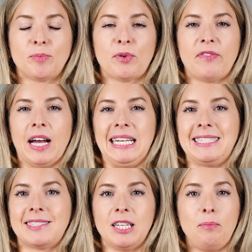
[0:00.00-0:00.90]
provide
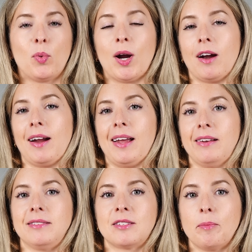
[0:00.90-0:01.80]
sleepwear
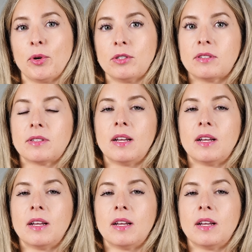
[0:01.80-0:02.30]
and slippers.